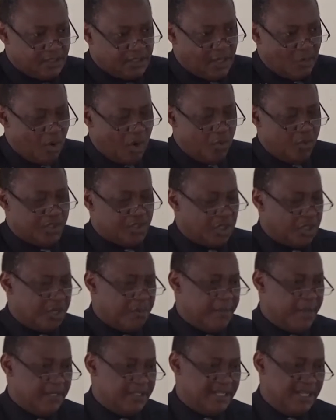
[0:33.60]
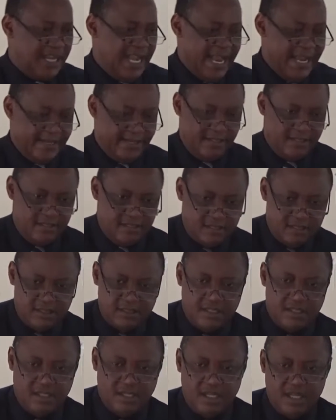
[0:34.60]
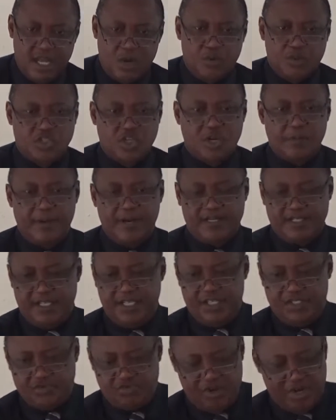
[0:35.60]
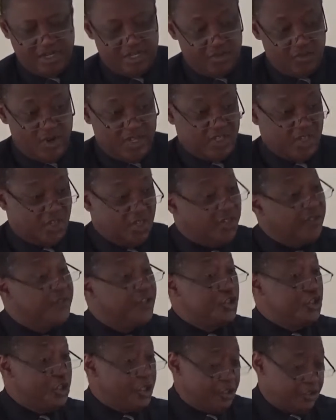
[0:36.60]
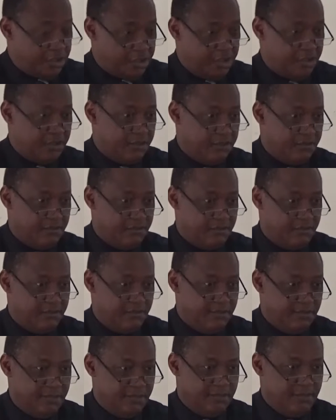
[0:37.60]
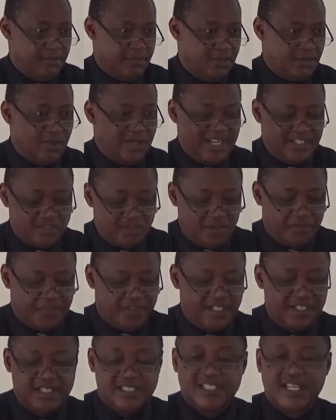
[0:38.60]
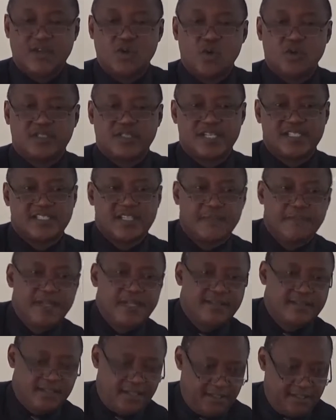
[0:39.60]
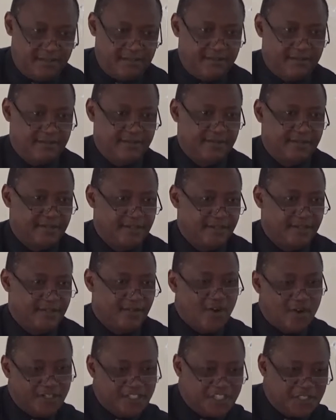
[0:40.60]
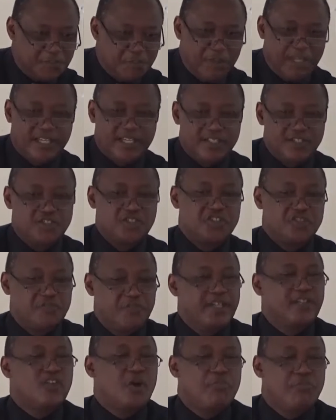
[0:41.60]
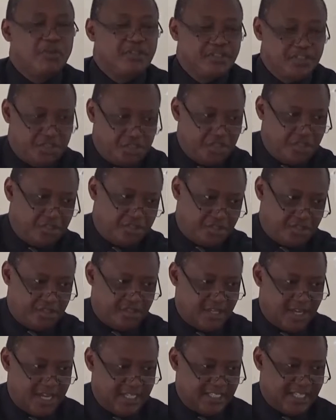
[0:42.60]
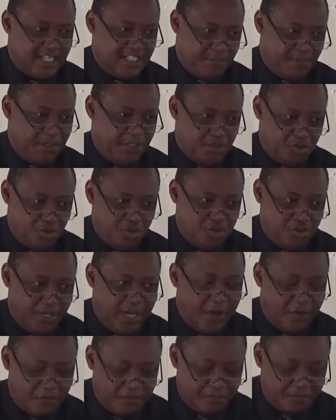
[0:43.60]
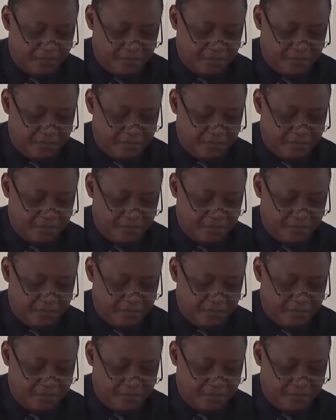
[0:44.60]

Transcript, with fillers: that when we talk about land and we talk about Israel, we're talking of the church. So let's not think this is an Old Testament thing. God is speaking judgment upon the church as I speak to you now.